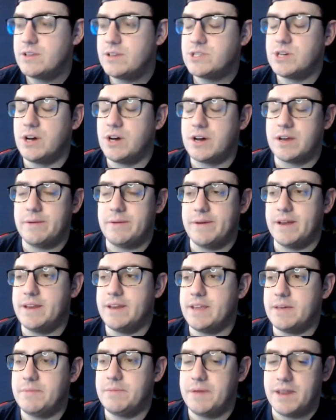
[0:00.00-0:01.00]
talking about
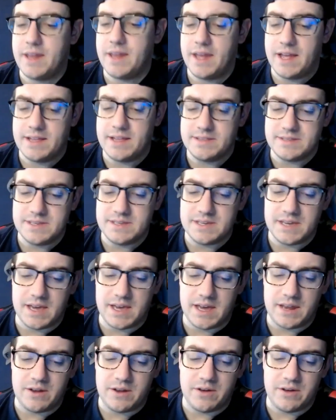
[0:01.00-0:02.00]
Nick being handsy
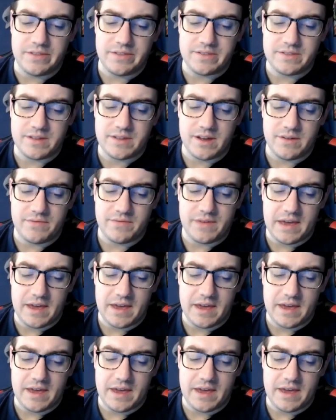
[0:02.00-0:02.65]
again and all this stuff.